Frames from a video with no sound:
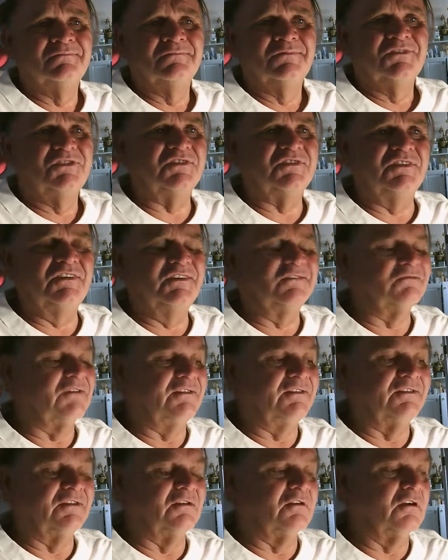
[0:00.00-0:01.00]
She's
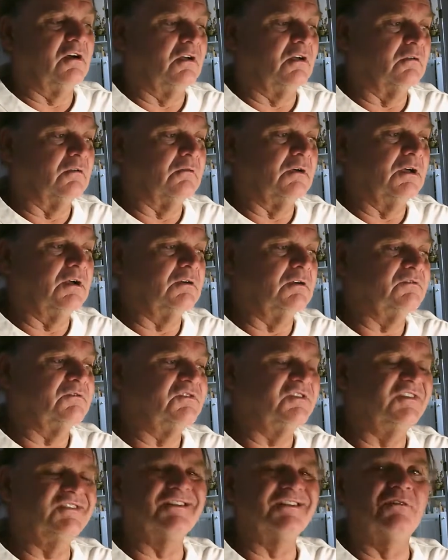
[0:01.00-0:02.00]
right there in Colorado.
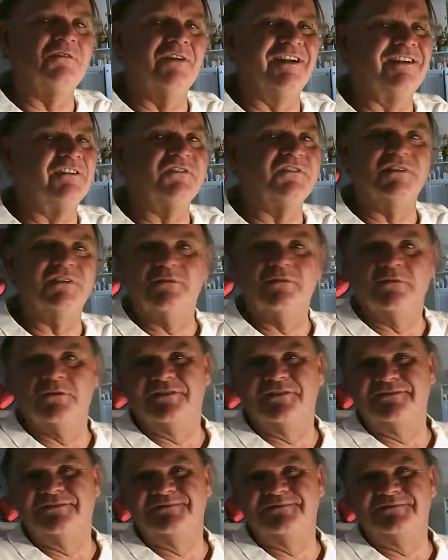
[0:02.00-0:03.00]
She's at ground
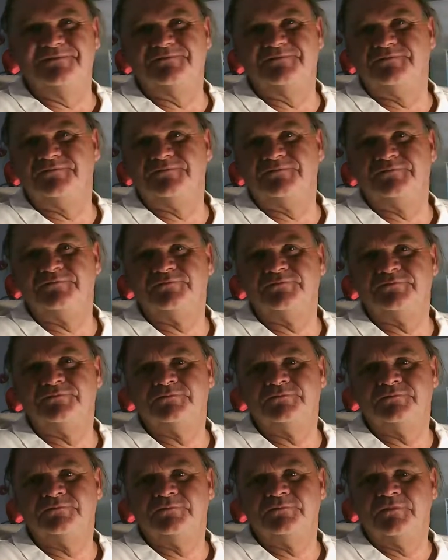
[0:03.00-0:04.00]
zero.
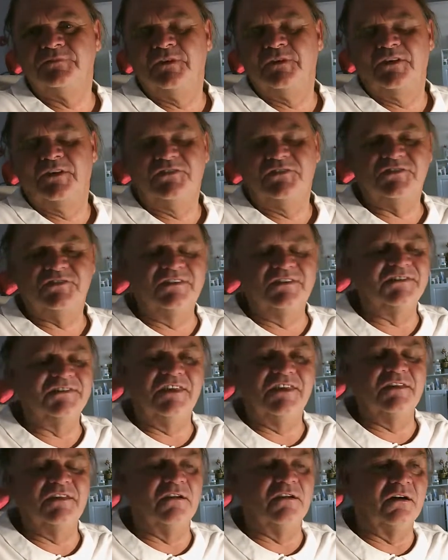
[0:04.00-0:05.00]
She's
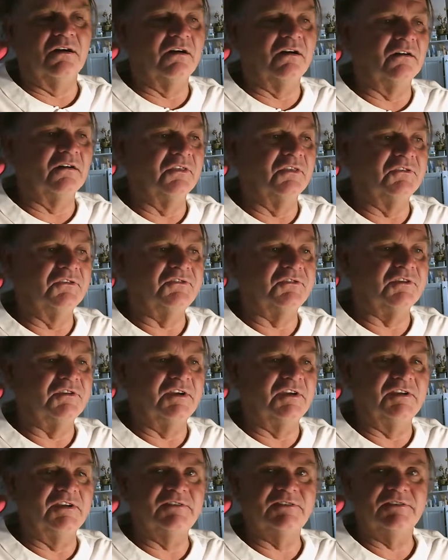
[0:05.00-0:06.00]
getting all the
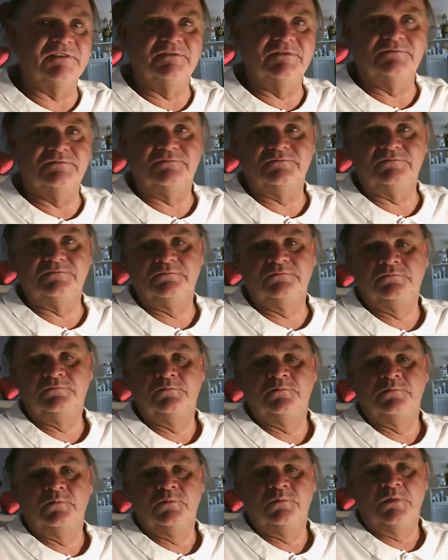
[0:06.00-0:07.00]
shit.
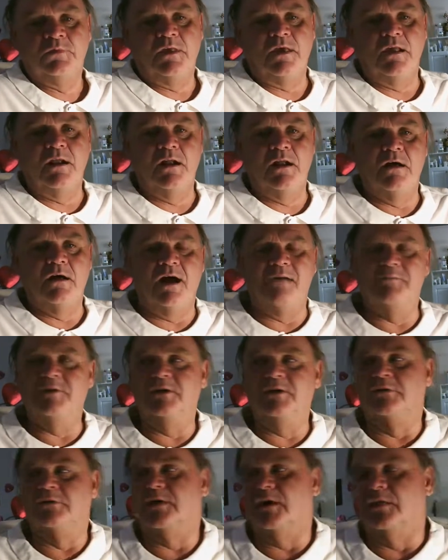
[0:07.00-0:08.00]
I'm
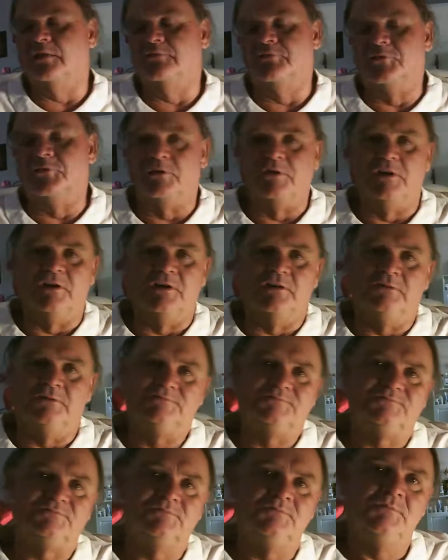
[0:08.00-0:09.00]
here in California.
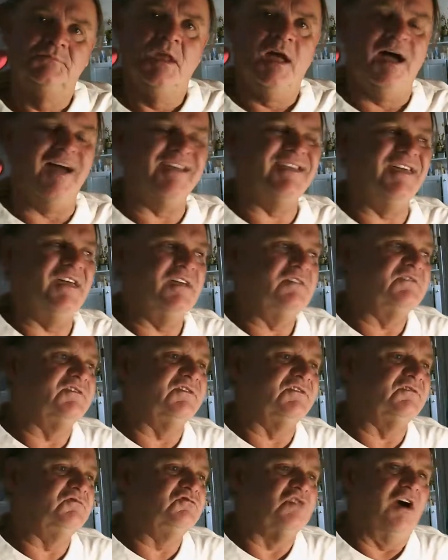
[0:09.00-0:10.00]
I can't
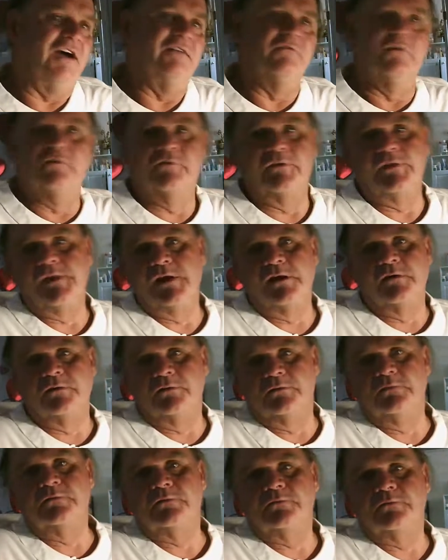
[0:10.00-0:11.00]
just drive over there and